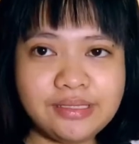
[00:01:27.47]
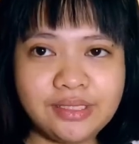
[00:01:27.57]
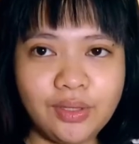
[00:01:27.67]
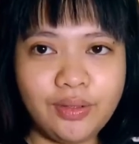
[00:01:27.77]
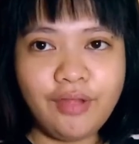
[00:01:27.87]

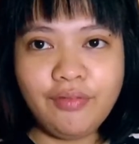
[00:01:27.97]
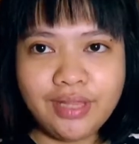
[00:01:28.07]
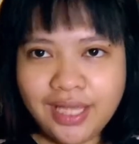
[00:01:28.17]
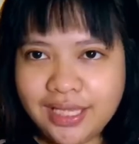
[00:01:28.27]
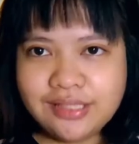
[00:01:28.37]
so
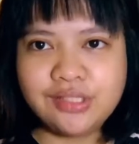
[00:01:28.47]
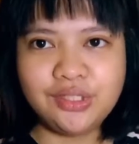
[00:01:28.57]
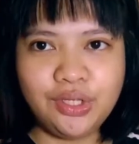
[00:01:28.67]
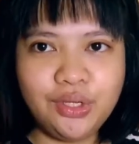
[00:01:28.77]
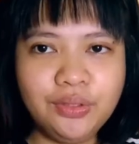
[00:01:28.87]
everything is
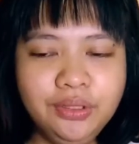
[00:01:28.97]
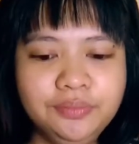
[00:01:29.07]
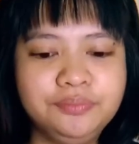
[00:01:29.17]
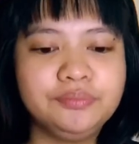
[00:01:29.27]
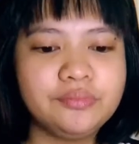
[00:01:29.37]
new
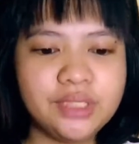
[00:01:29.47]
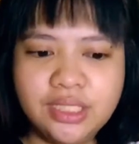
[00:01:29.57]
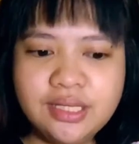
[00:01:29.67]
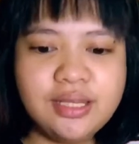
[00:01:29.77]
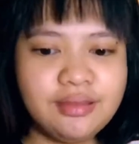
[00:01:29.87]

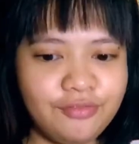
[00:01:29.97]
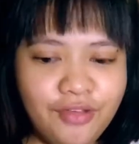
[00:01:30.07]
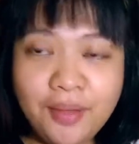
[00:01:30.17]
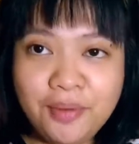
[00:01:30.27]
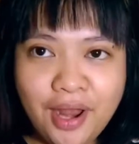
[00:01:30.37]

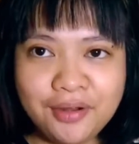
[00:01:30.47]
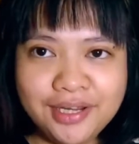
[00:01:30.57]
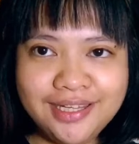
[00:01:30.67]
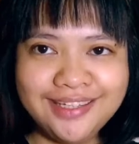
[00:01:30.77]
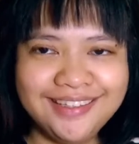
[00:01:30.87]
February